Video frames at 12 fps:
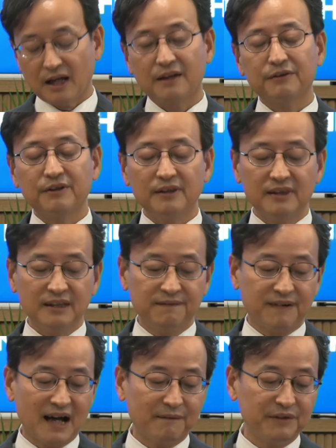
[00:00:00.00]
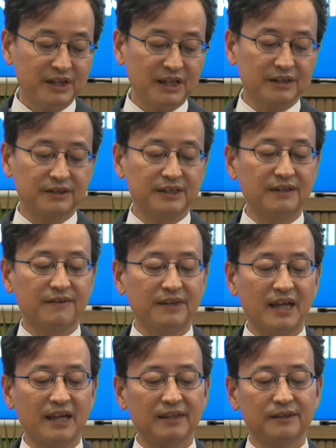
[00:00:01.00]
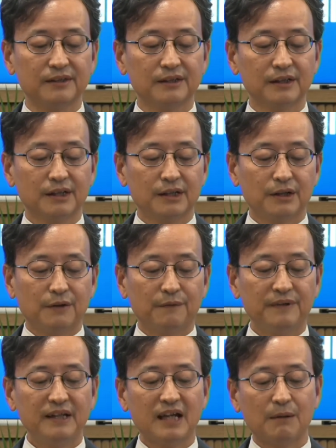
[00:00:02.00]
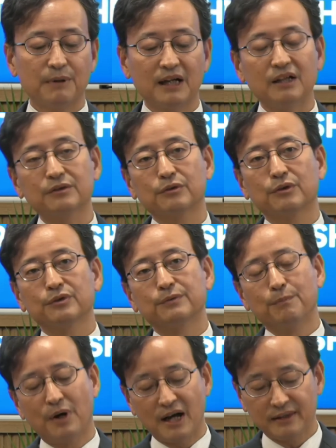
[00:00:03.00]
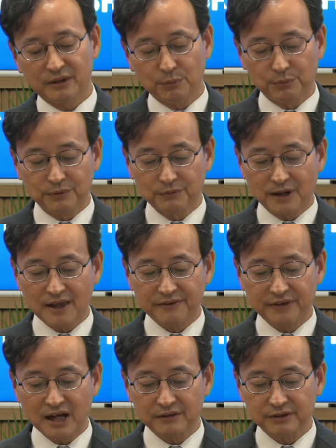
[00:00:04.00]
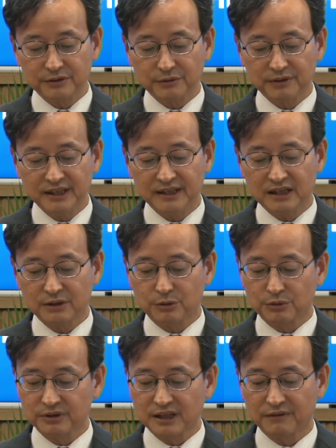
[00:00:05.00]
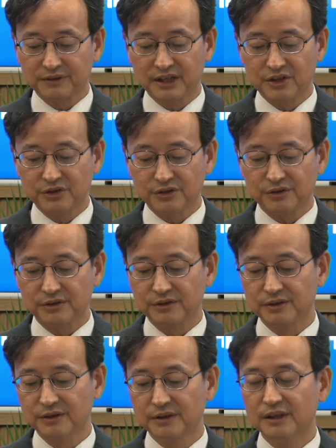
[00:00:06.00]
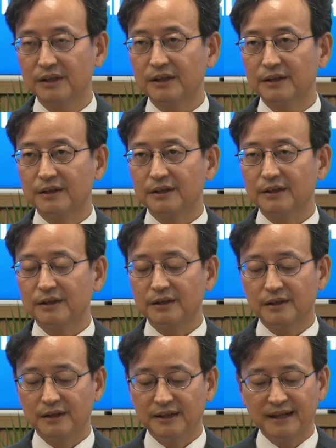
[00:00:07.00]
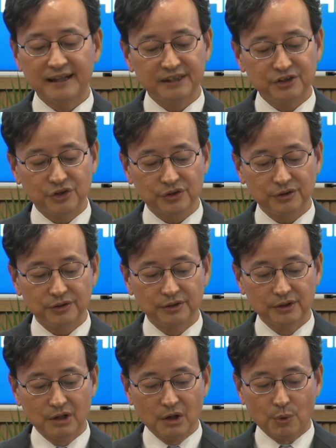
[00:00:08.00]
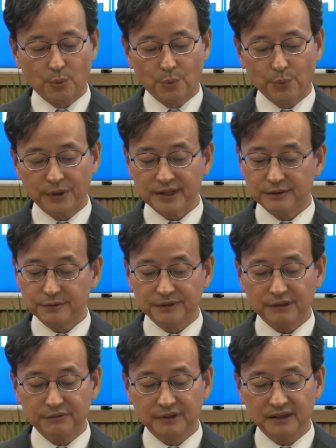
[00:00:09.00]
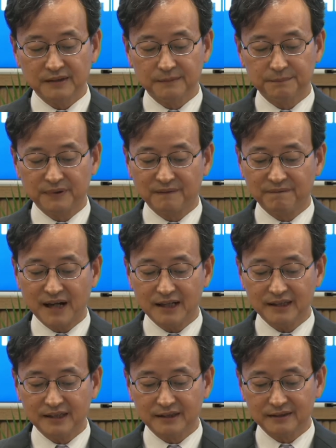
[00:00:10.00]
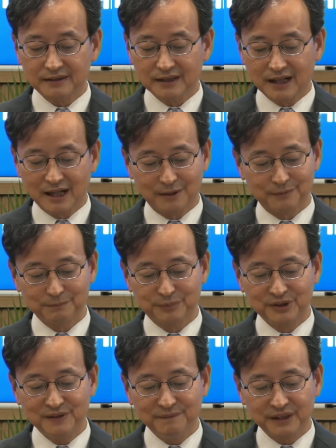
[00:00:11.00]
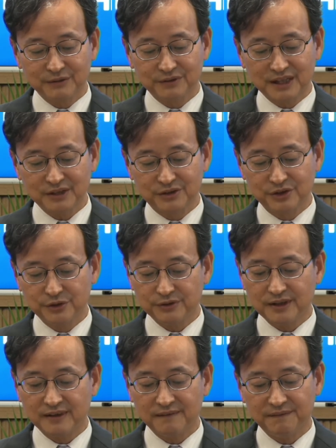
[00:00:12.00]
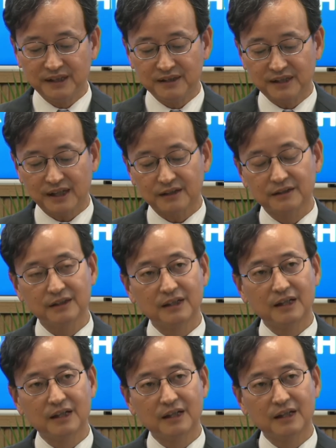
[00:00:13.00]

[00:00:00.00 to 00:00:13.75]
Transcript: And in the 5 years since then, we have handled more than 1,000 legal consultations. In addition, when conducting proving tests using the FinTech,